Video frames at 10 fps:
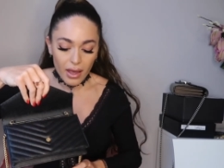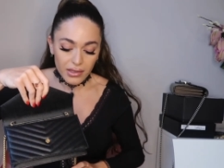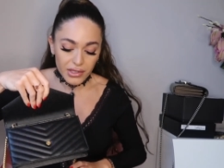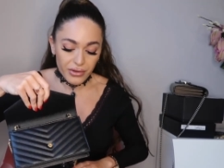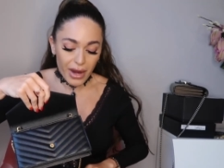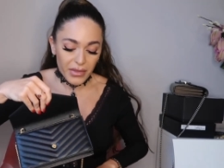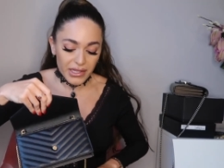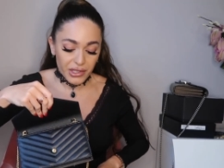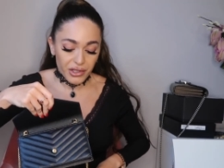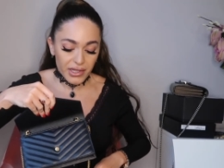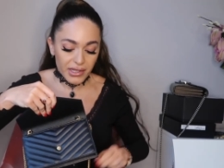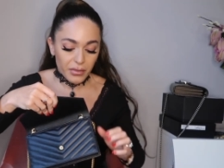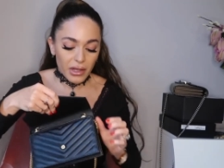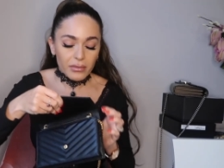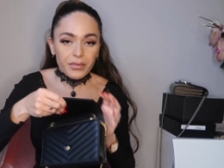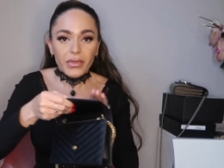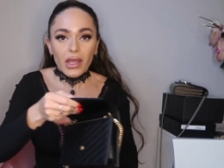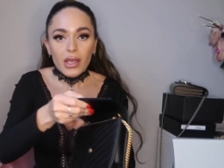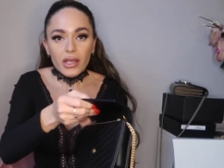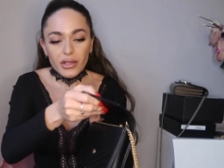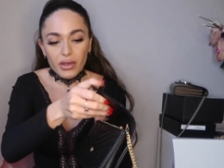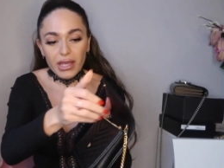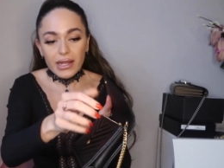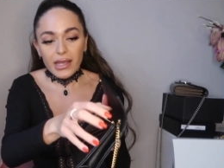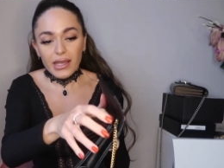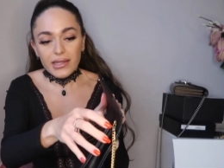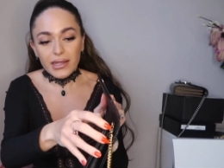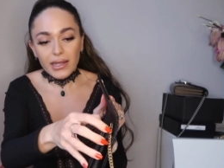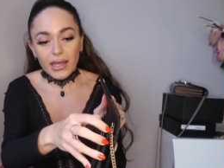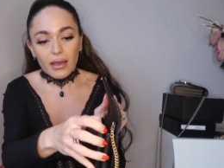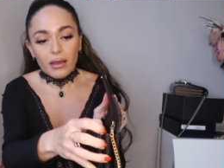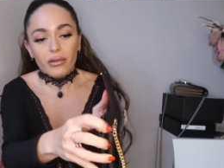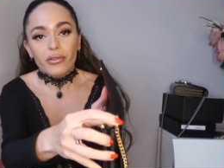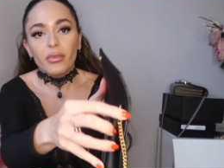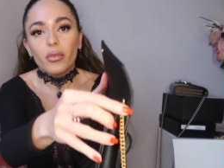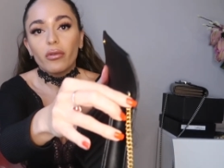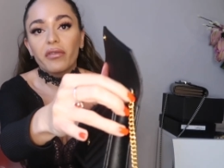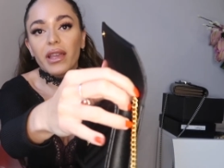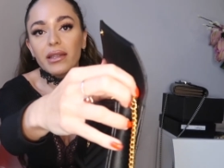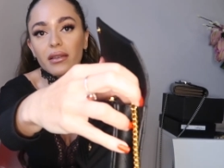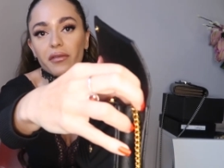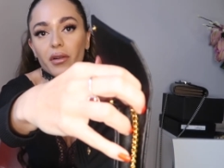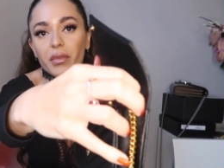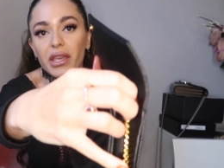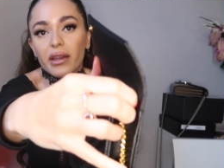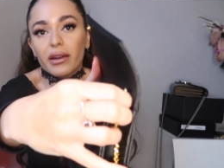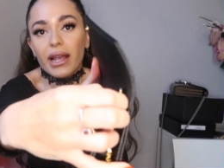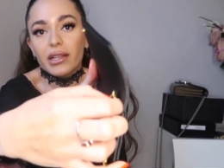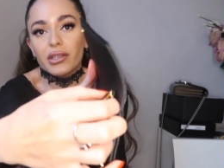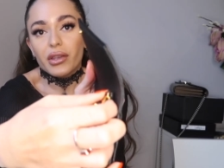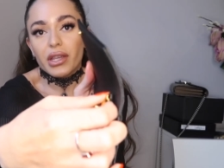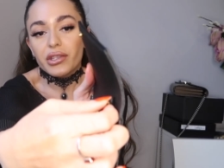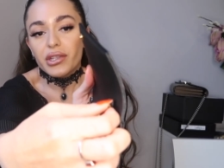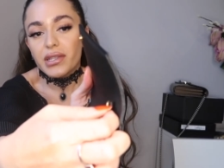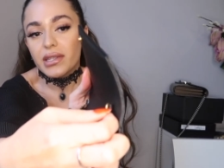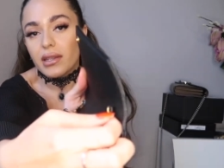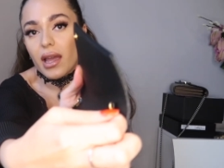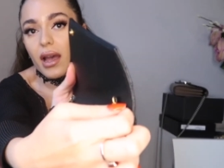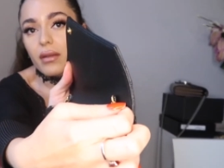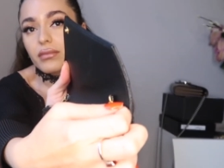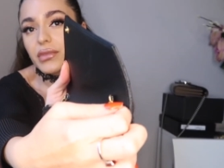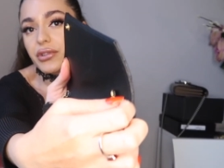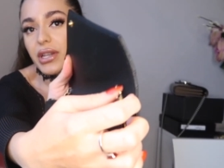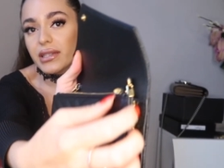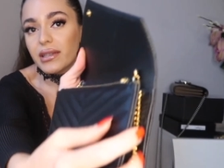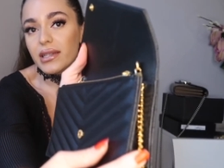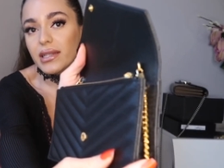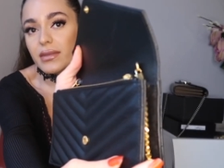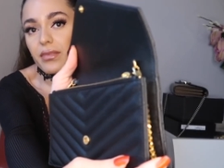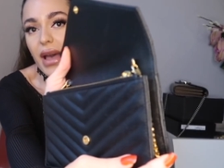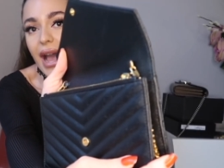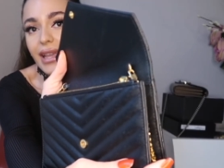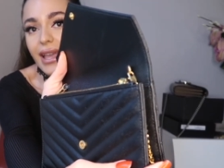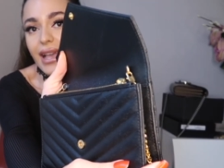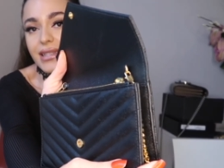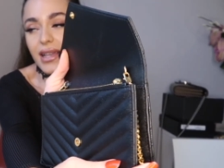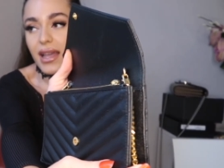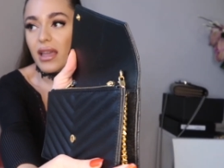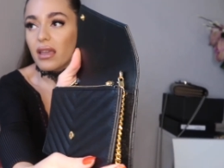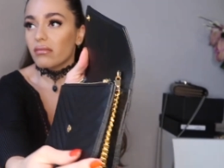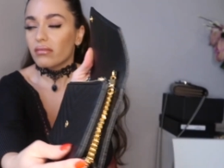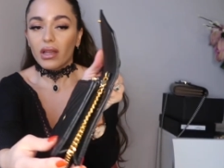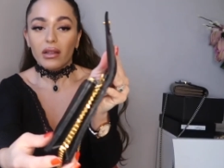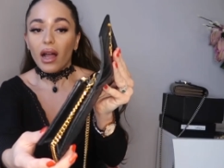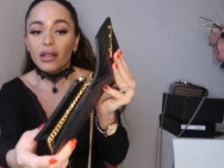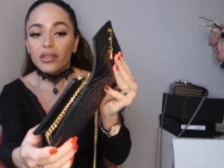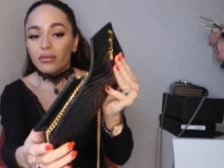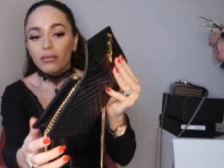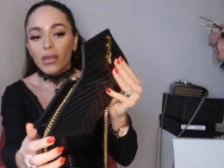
strap is adjustable, so you can easily remove it from here, and you can just treat this bag as a clutch,